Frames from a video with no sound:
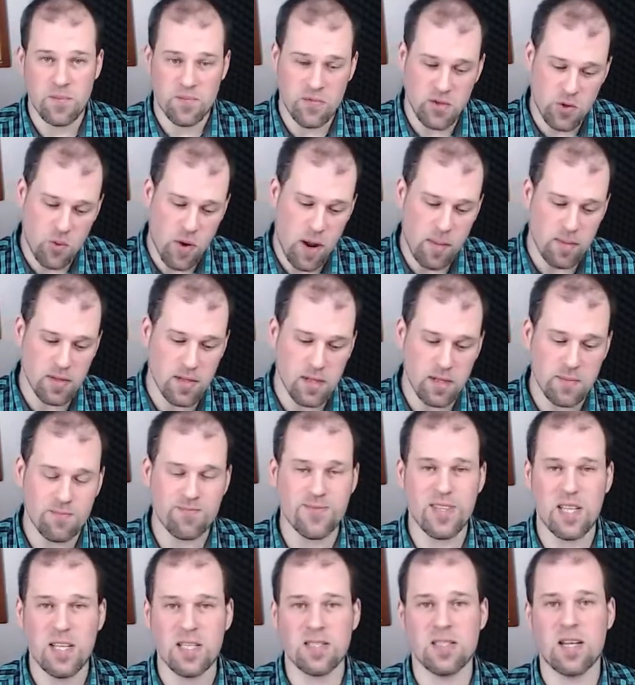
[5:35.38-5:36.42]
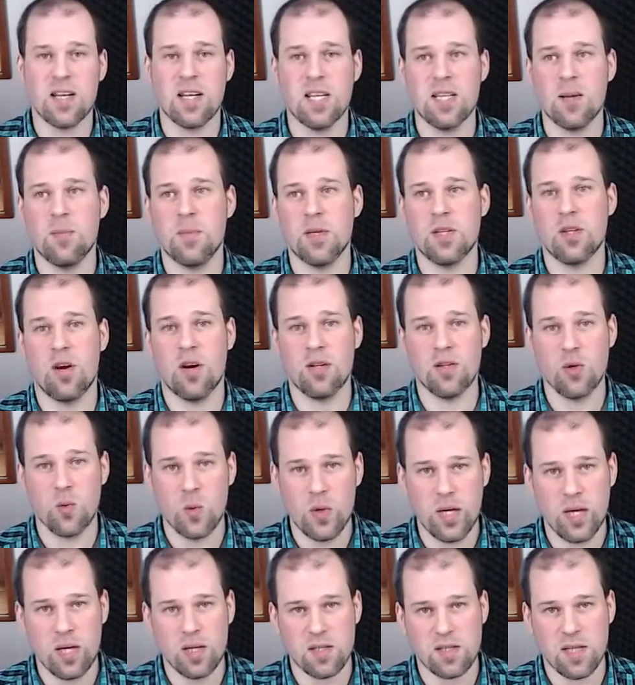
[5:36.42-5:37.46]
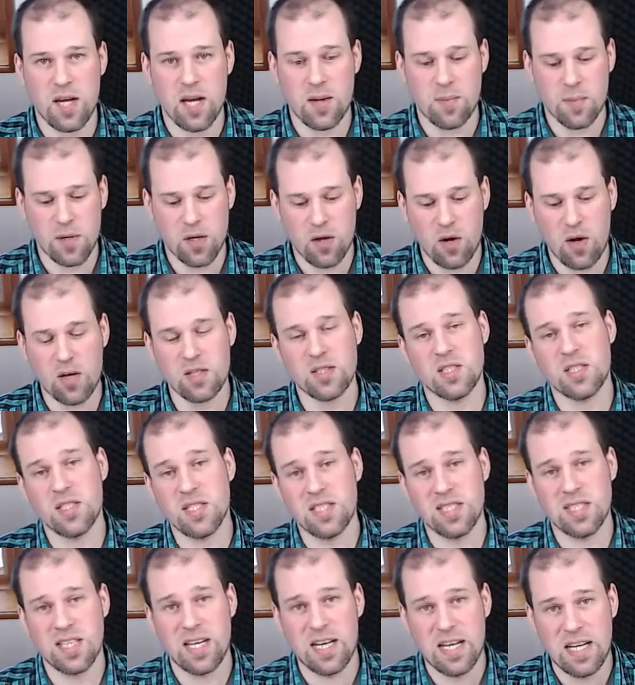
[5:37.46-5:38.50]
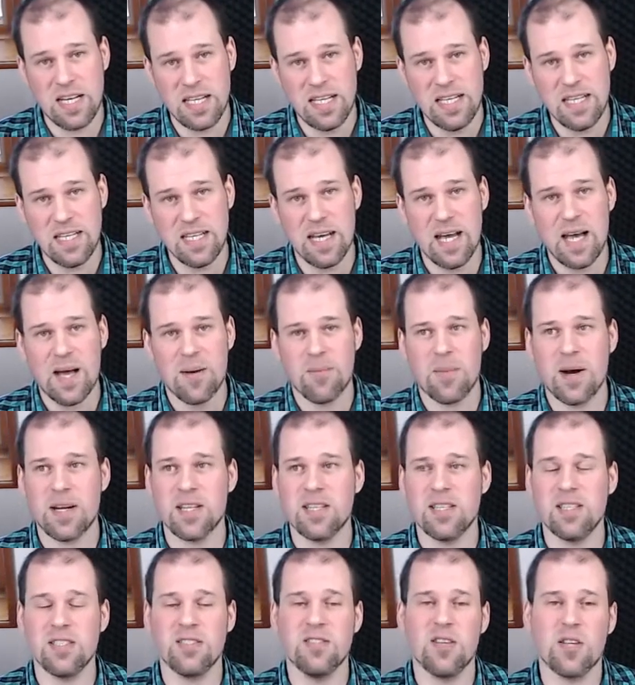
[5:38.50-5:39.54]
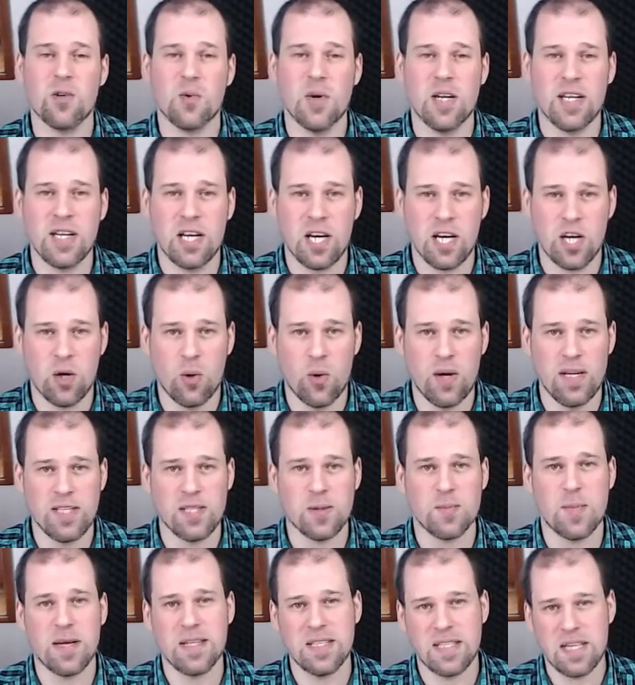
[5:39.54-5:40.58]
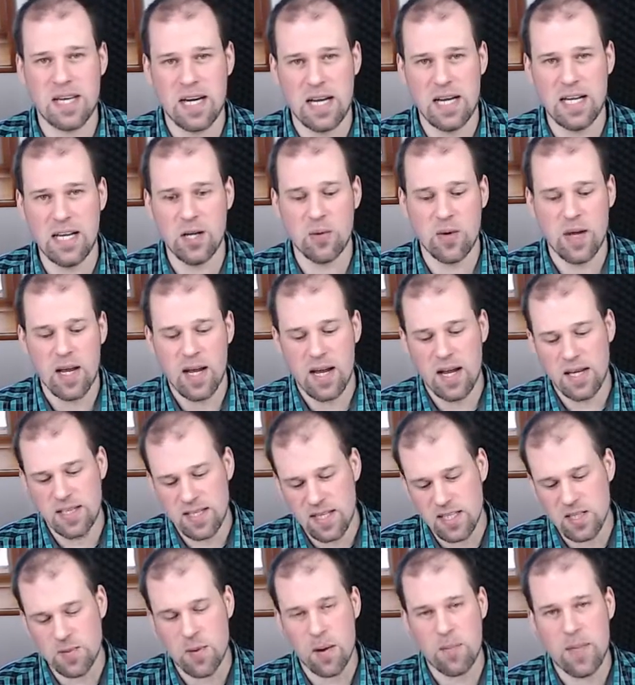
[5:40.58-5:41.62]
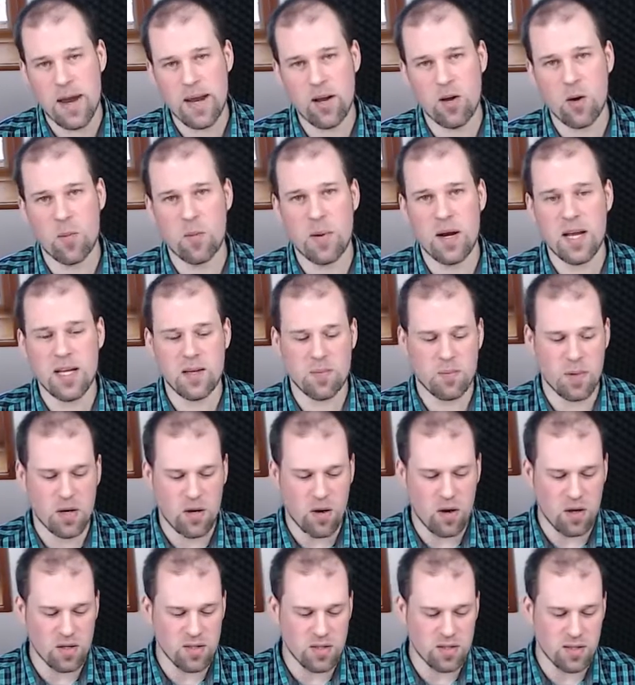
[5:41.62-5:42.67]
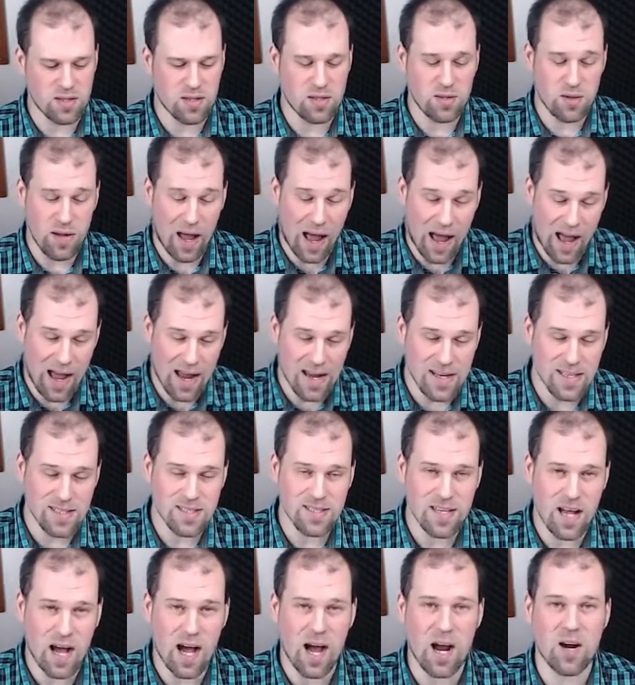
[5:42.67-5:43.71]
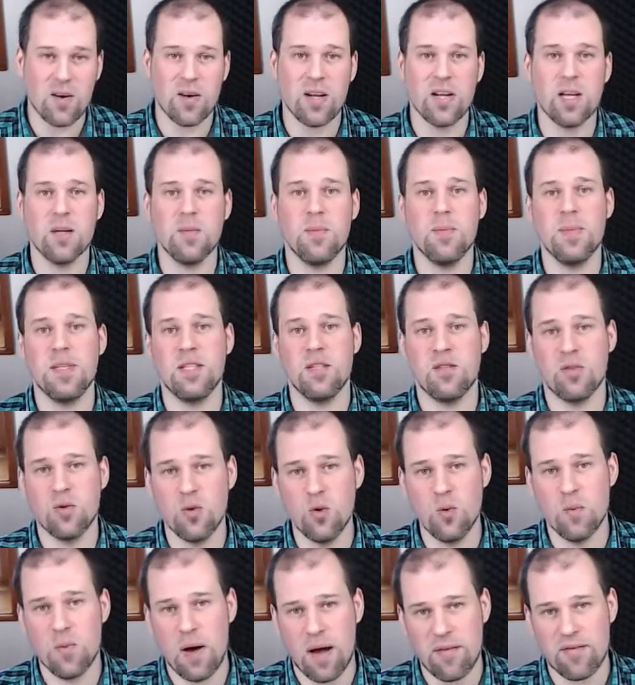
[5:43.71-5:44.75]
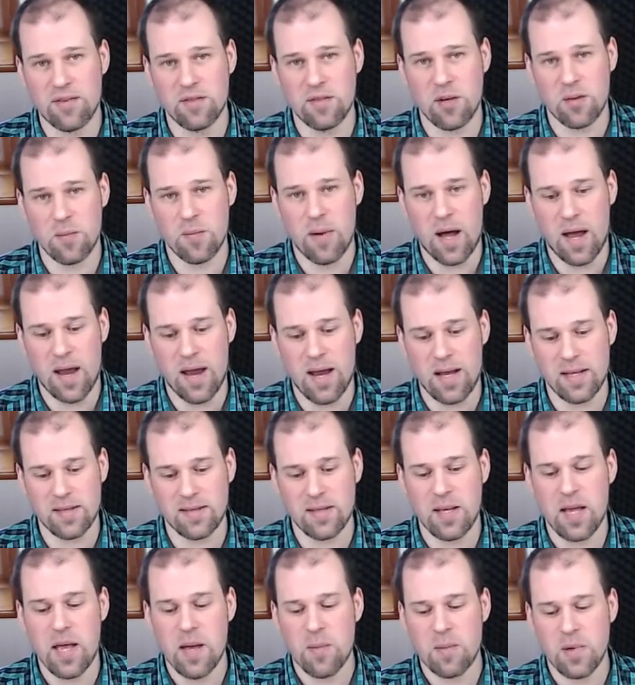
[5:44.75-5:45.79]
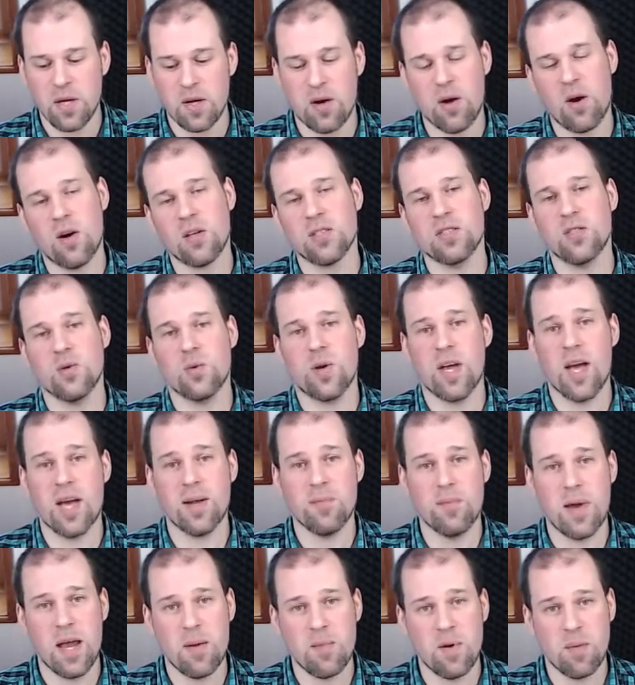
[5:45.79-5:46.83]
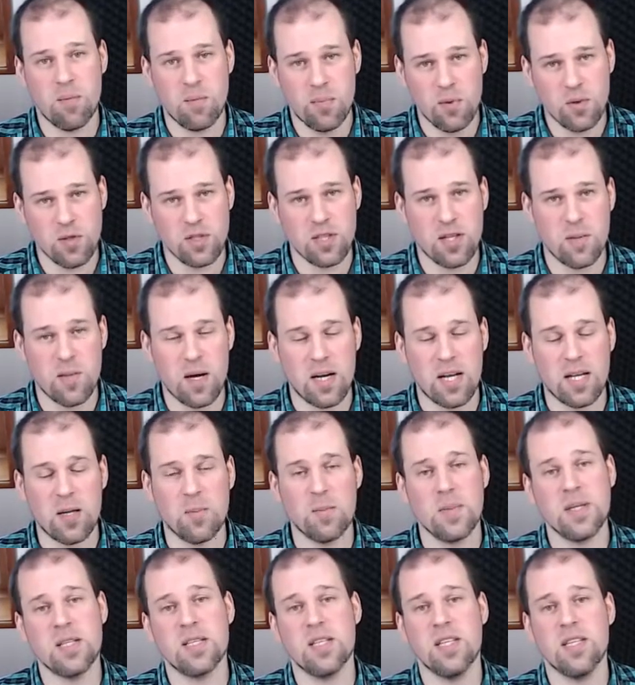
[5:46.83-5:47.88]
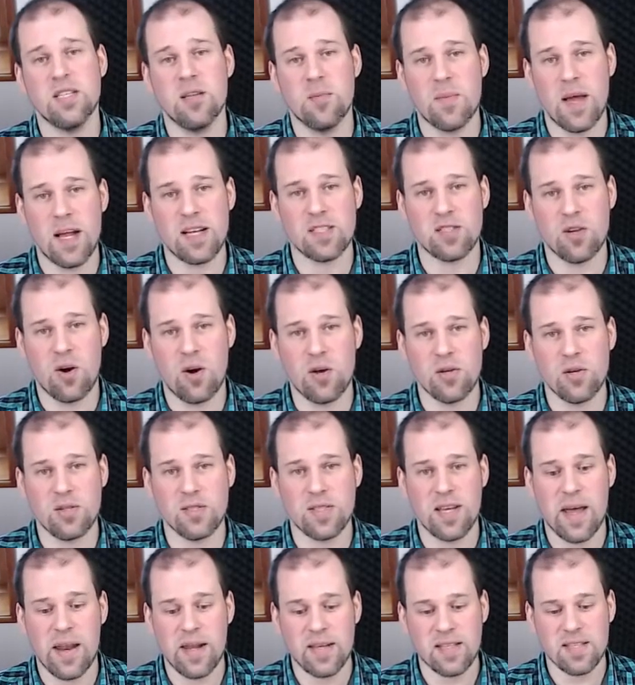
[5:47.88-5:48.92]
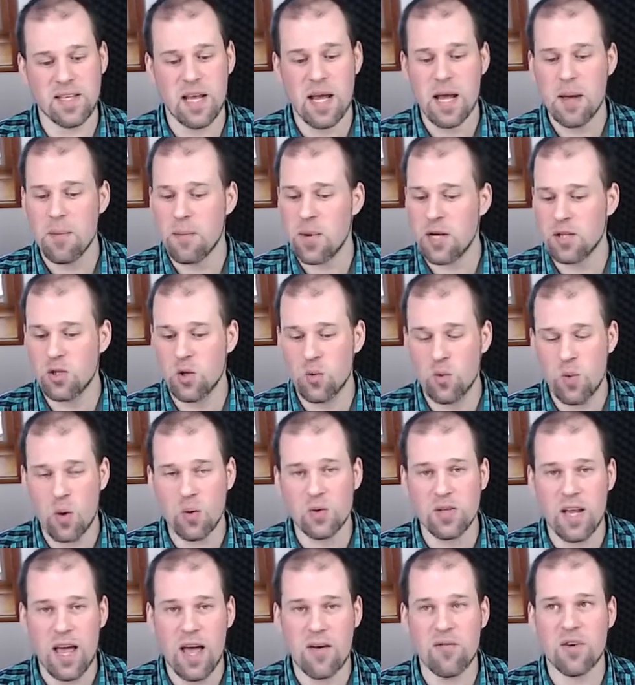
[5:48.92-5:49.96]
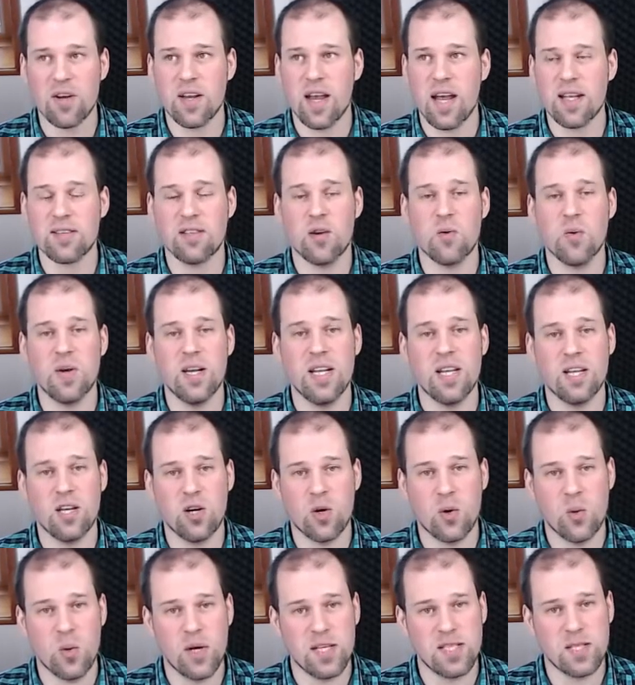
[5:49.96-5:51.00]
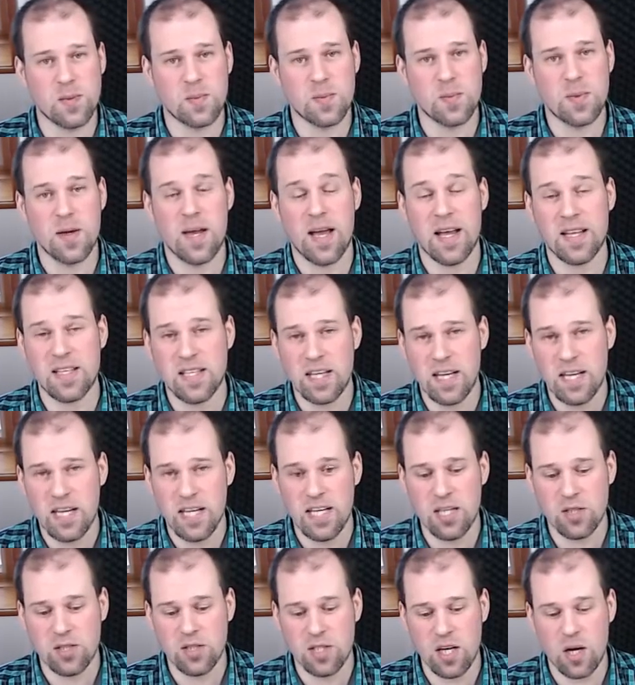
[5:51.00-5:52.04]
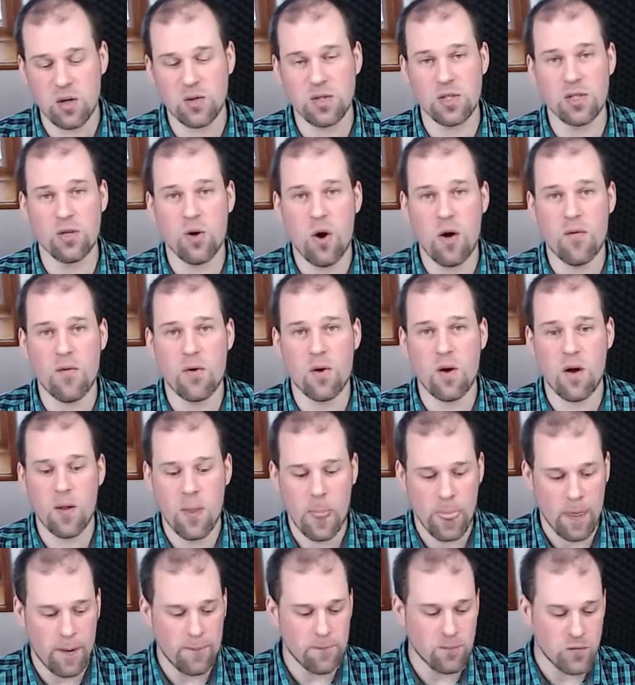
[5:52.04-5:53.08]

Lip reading: Treble is a little bit on the weaker side because it is clean, but it is not really crisp and clear. And that's my main complaint, because the highs are a little bit too muffled on my end. Because you can maybe boost them a little bit in the max audio settings, but you won't ever get the really crisp and clear sound in overall.